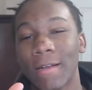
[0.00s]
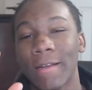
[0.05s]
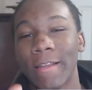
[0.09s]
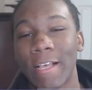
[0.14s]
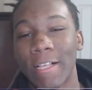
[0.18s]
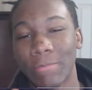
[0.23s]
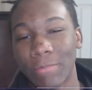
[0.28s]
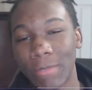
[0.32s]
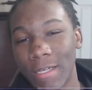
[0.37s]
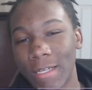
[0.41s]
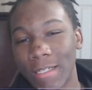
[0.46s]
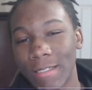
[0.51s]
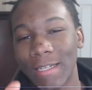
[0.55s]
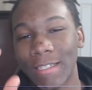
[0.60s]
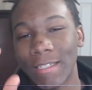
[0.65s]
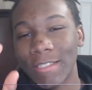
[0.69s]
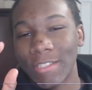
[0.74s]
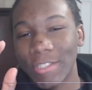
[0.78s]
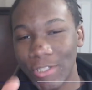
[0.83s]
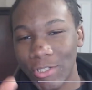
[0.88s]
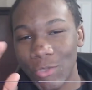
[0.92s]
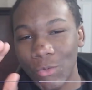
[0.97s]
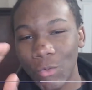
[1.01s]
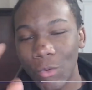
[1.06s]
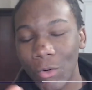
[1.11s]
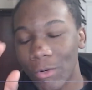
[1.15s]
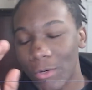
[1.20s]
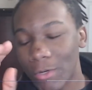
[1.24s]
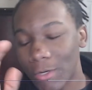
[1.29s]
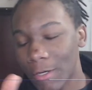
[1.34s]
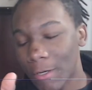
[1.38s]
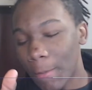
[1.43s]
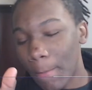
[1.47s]
That's because I just
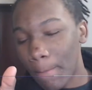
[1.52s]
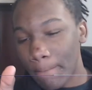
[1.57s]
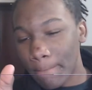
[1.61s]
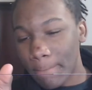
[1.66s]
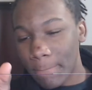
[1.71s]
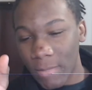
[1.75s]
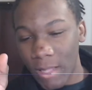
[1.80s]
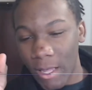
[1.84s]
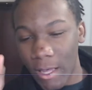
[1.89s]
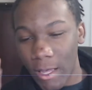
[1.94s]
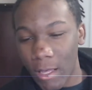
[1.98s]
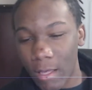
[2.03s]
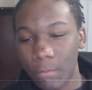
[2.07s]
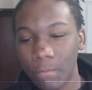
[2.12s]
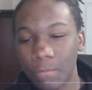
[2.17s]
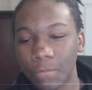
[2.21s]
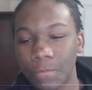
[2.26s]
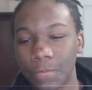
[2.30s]
woke up, like,